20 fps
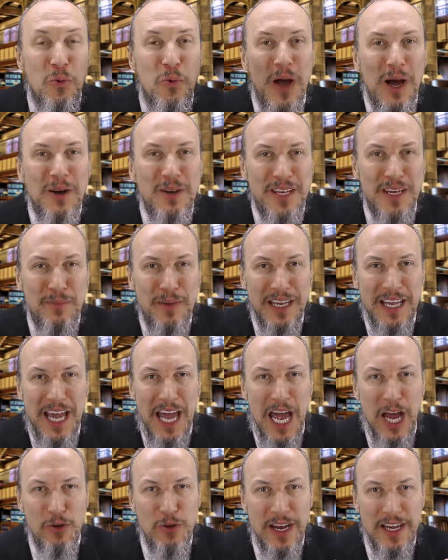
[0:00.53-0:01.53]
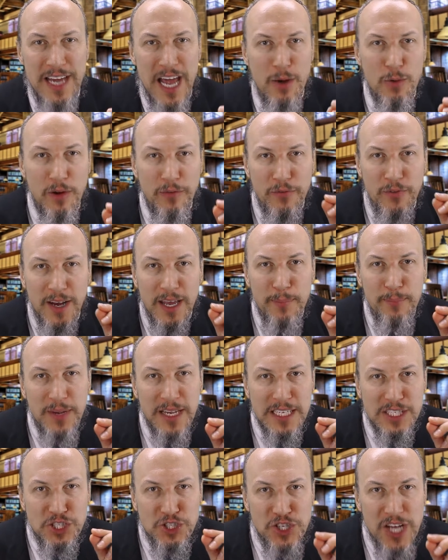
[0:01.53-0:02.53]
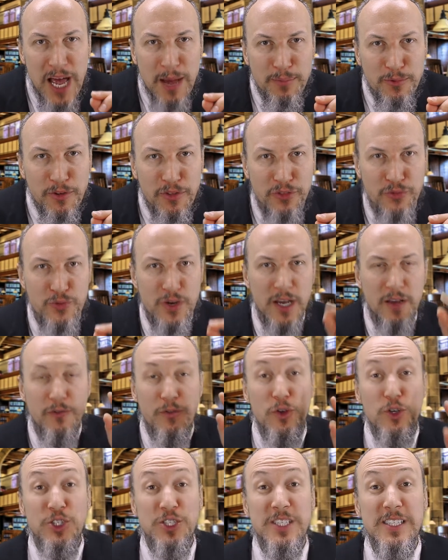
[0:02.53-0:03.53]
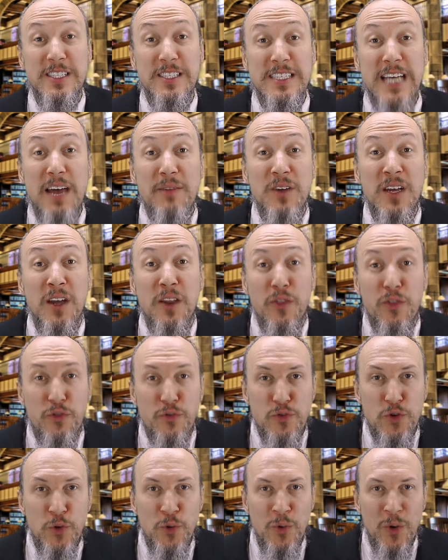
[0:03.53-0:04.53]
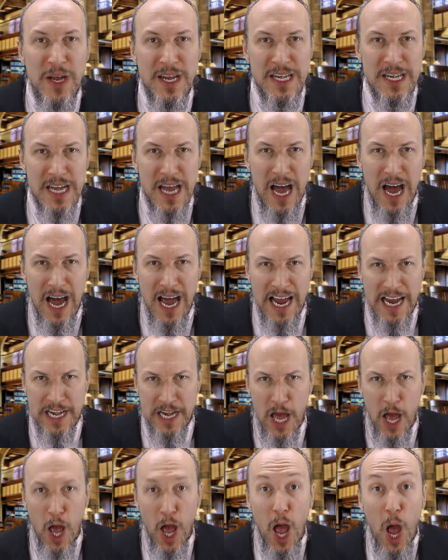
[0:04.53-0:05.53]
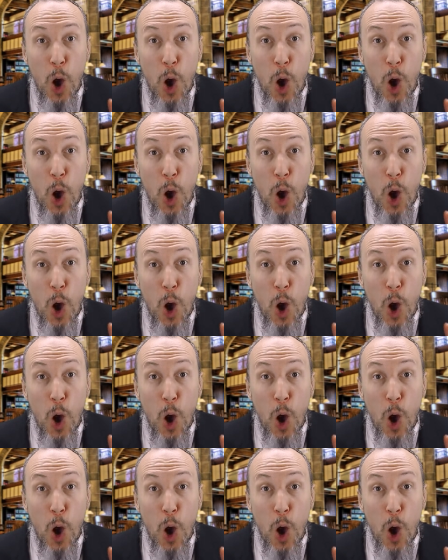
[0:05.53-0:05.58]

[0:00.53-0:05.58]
Welcome again. Right now we're at Philippians chapter 3, verses 7 through 9.